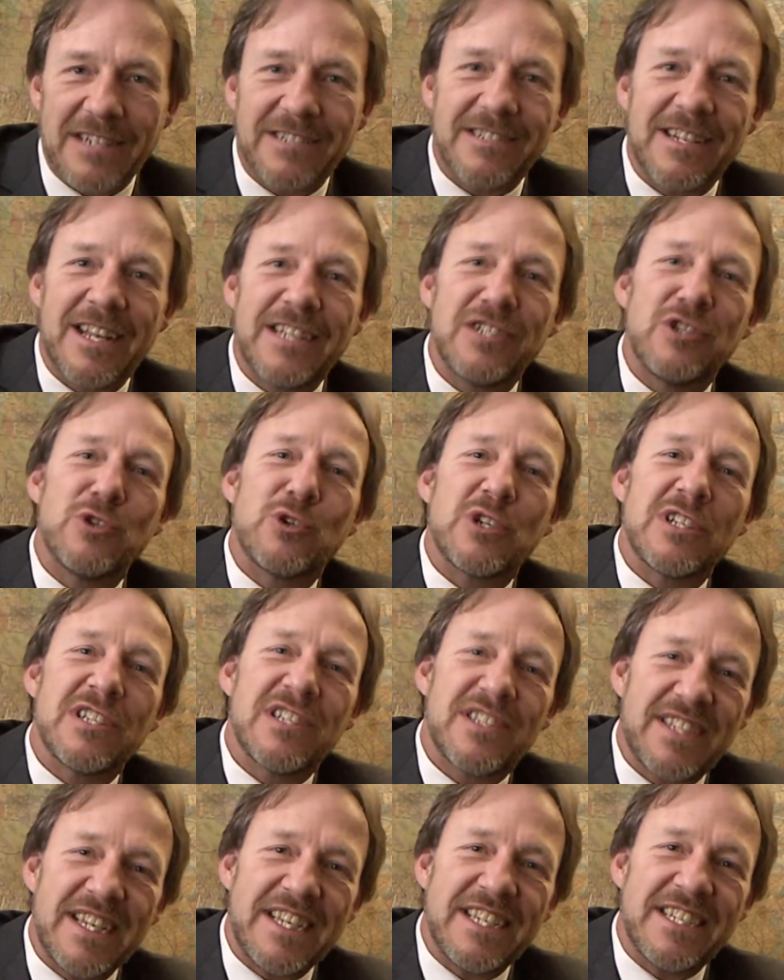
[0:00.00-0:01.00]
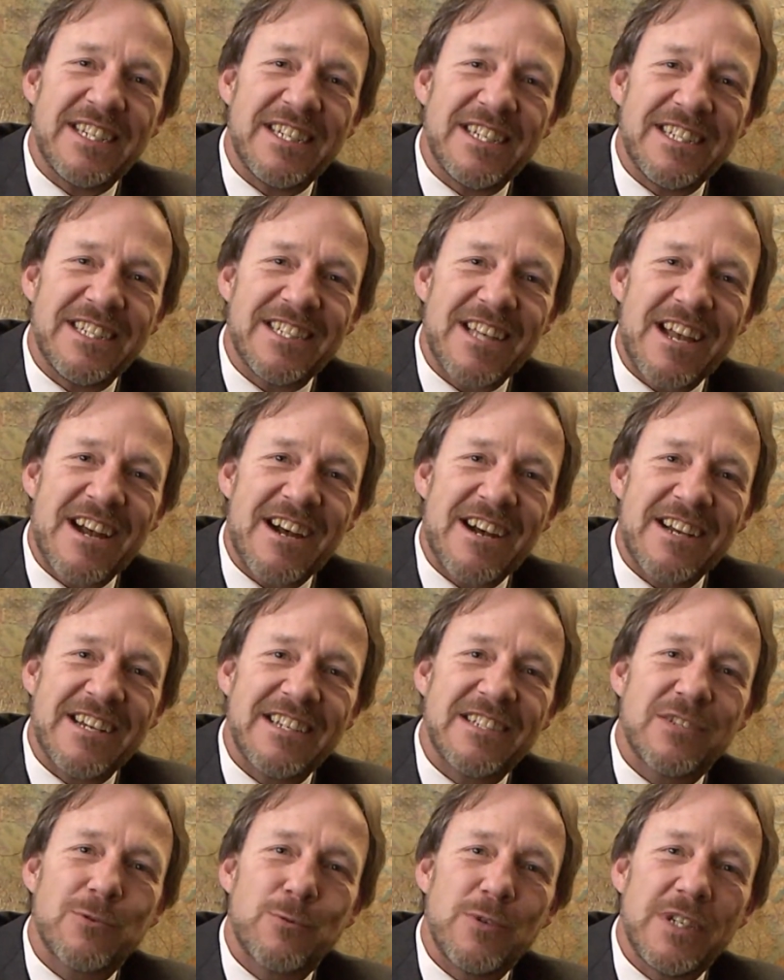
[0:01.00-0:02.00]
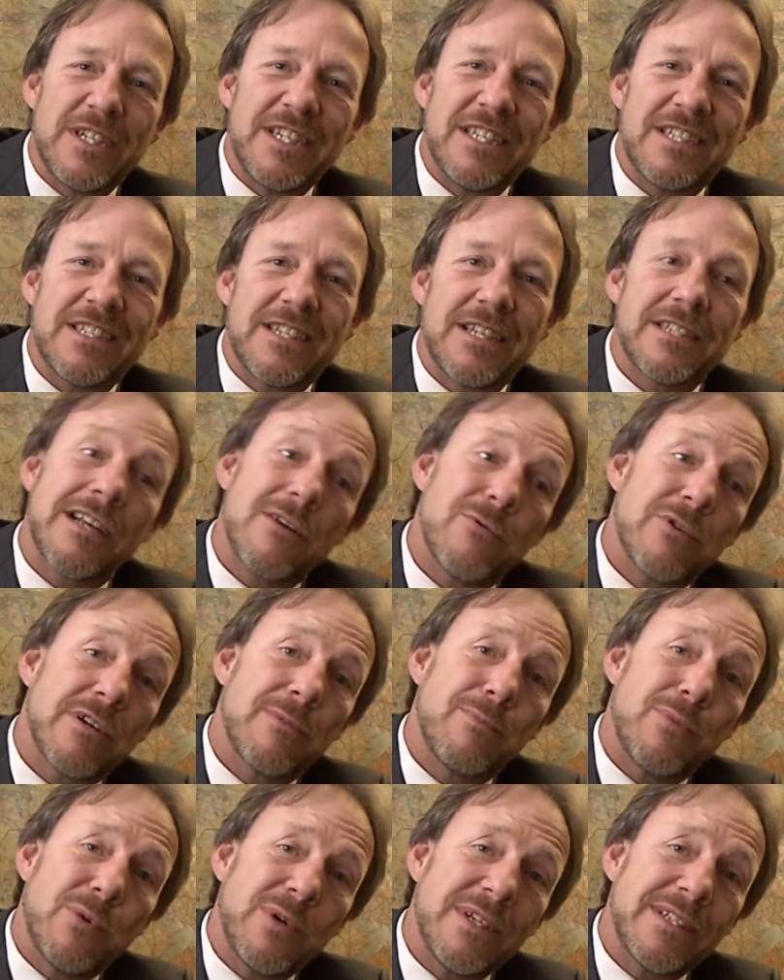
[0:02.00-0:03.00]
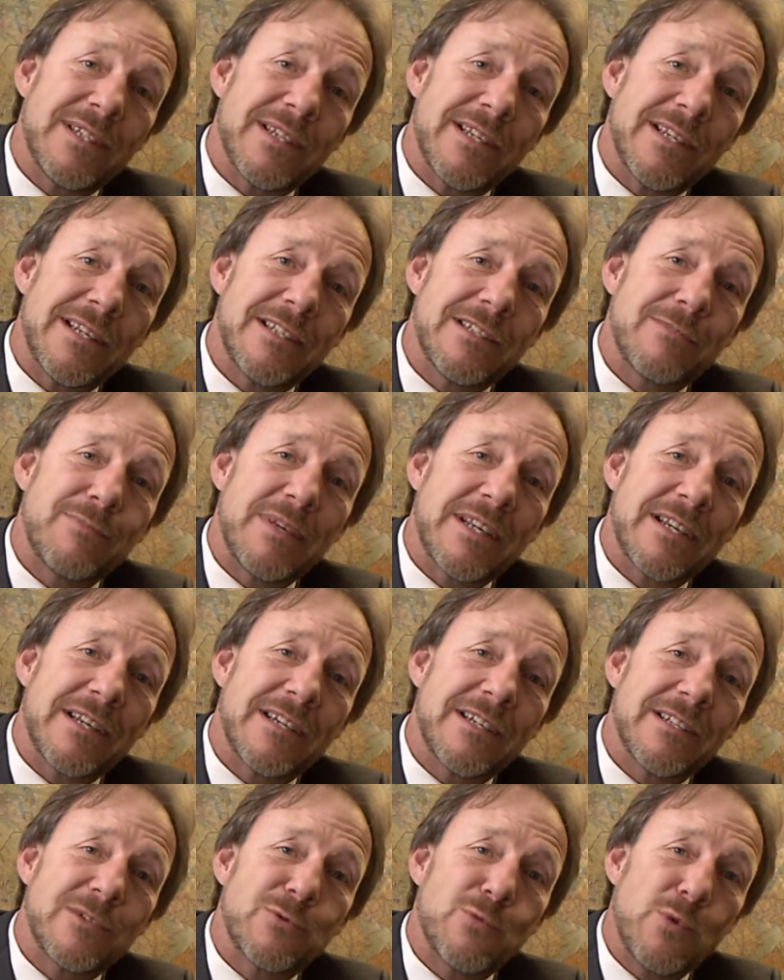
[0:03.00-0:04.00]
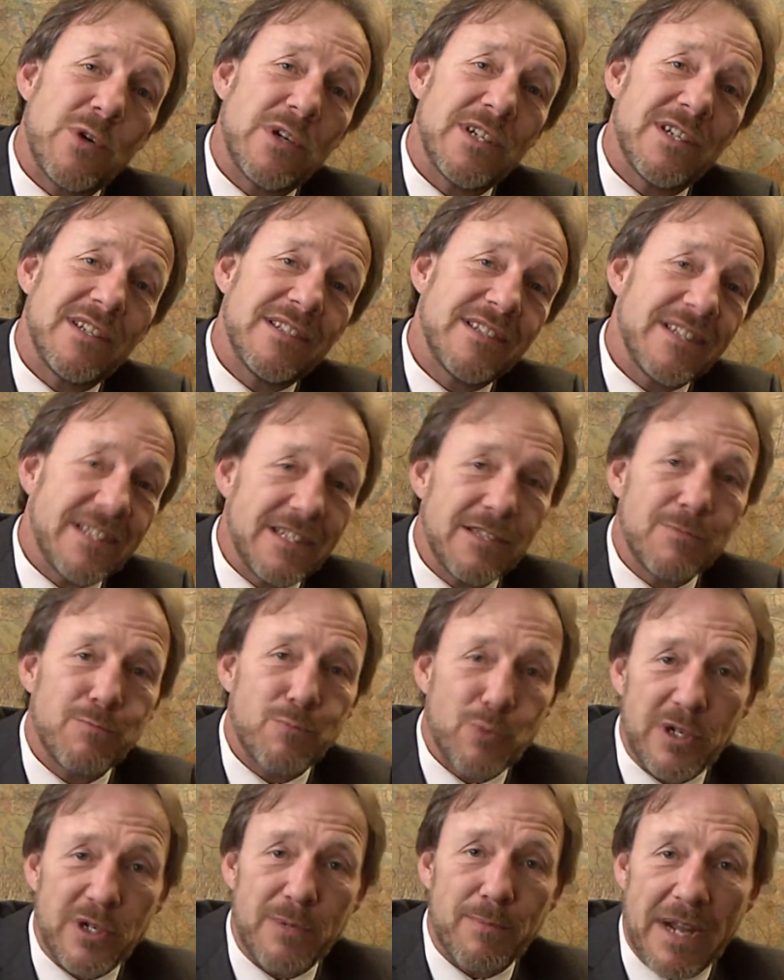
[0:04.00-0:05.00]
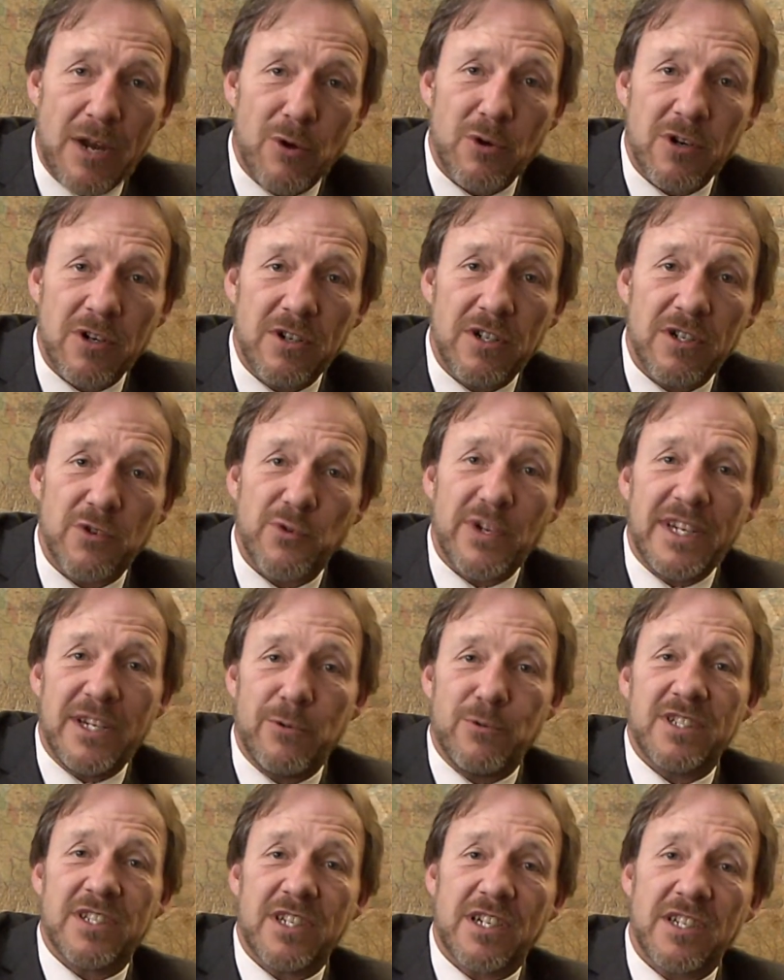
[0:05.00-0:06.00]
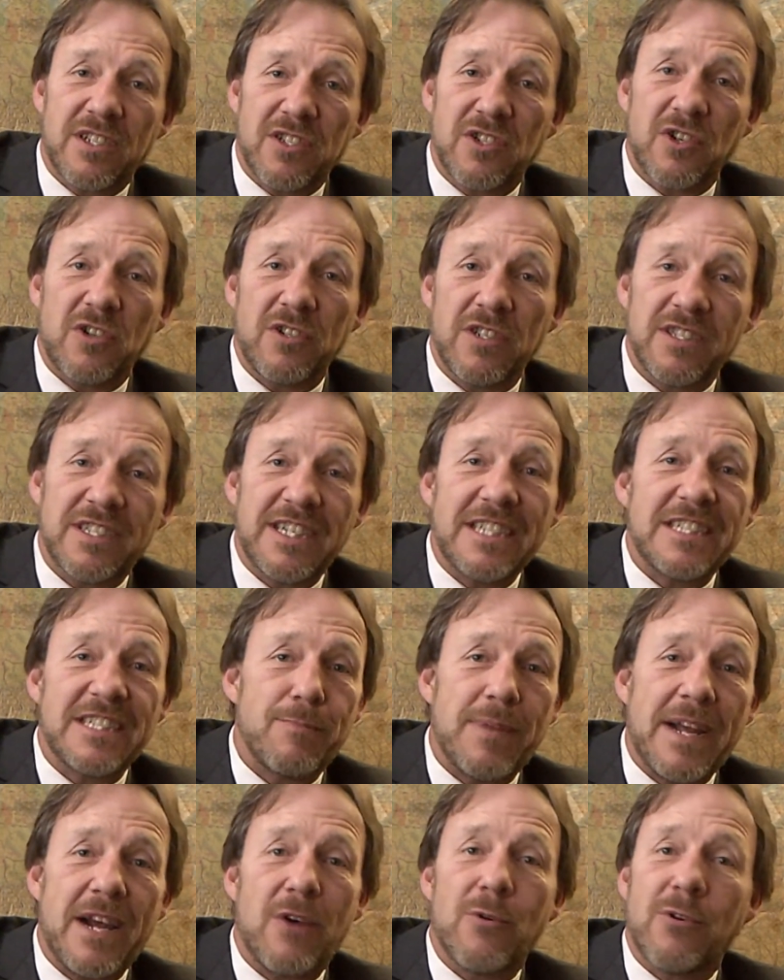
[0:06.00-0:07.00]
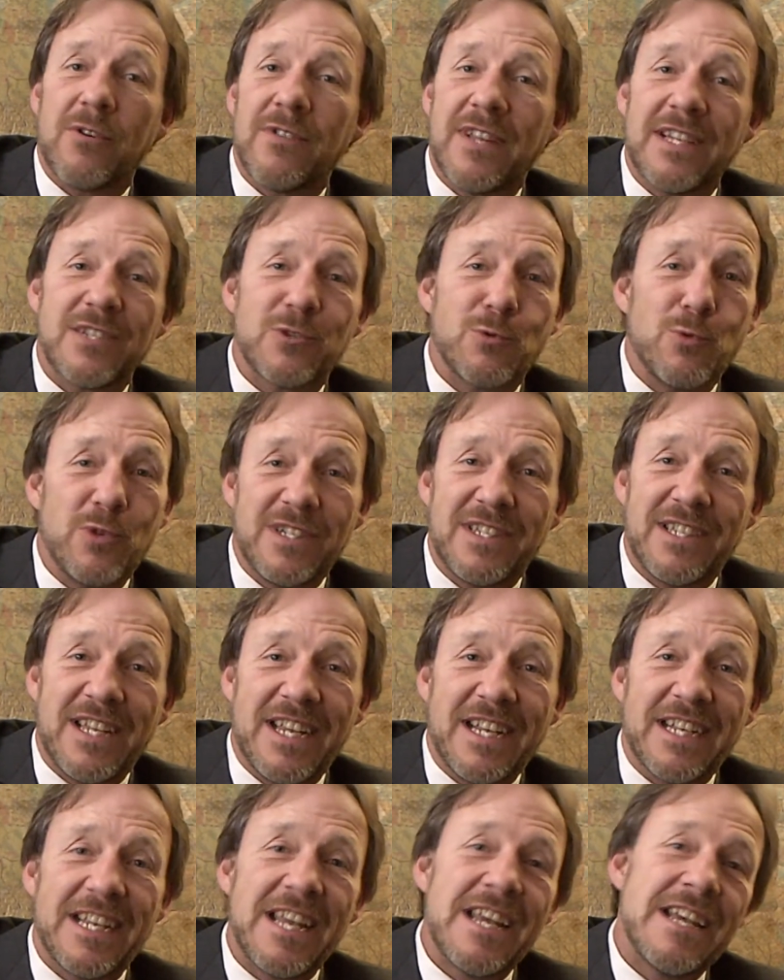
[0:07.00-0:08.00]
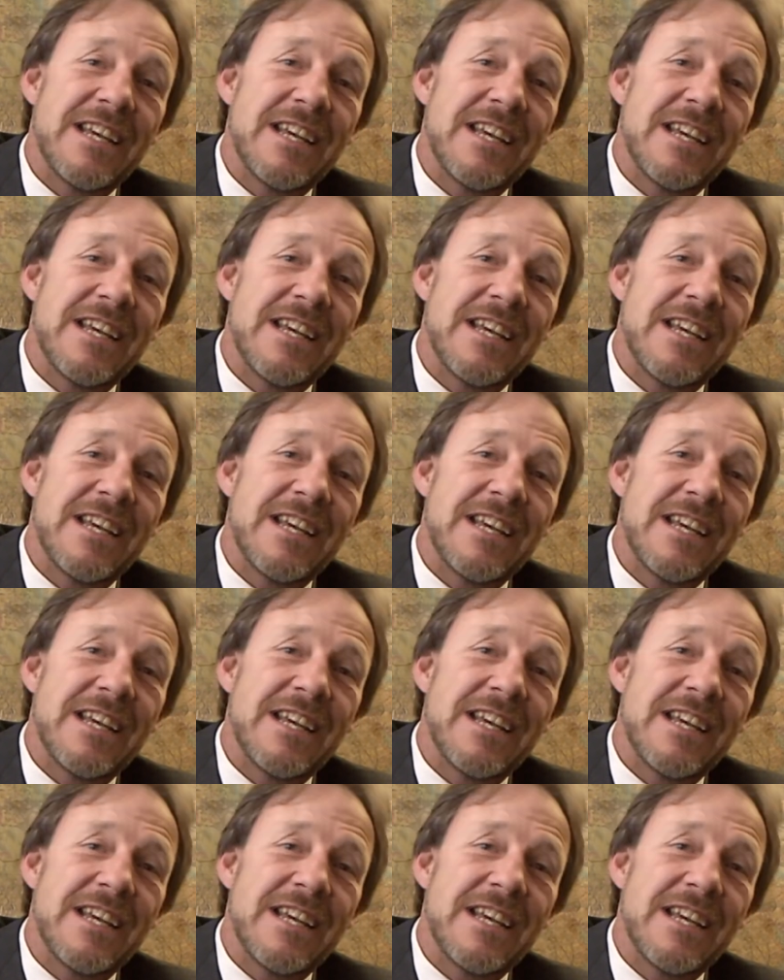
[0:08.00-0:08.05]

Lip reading: And you can see it in his eyes when he says, I want to appoint this, because one, he's pretty power hungry. He wants to consolidate the power. That's one thing.